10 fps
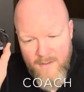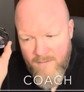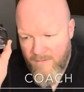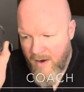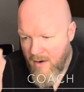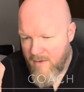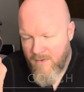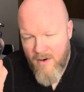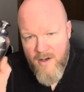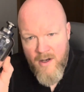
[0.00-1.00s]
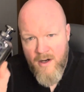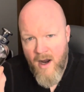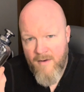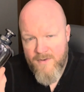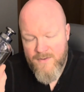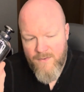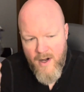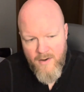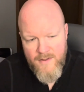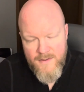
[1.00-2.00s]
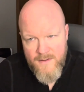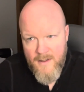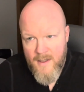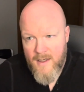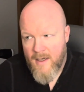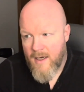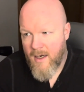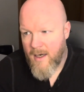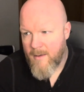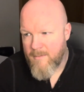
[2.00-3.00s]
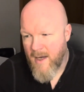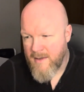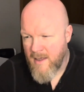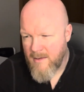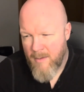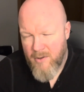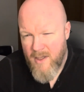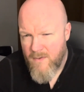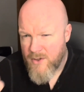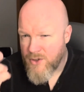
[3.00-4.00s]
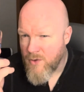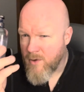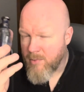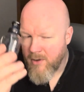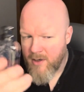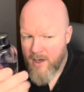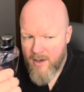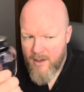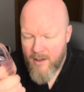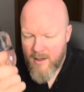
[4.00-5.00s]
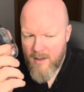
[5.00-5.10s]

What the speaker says: Very, very good office fragrance. I believe there's juniper in here.